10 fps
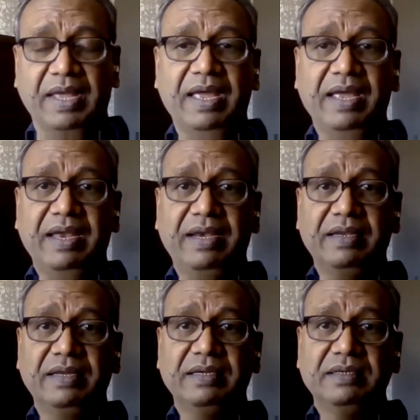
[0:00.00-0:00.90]

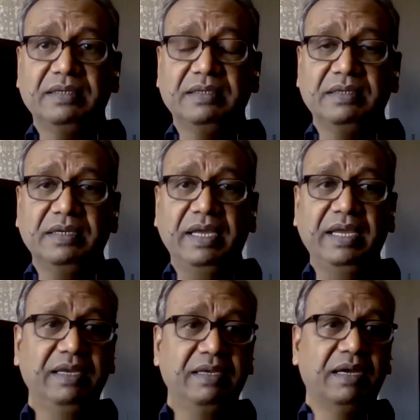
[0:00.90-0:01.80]
And
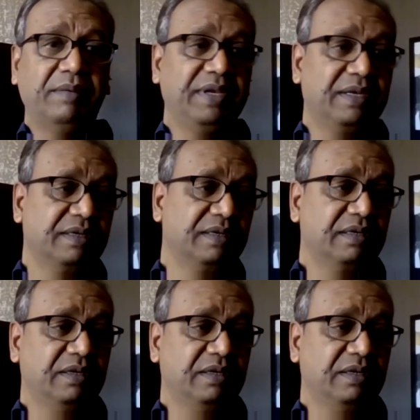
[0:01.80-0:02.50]
he, I mean,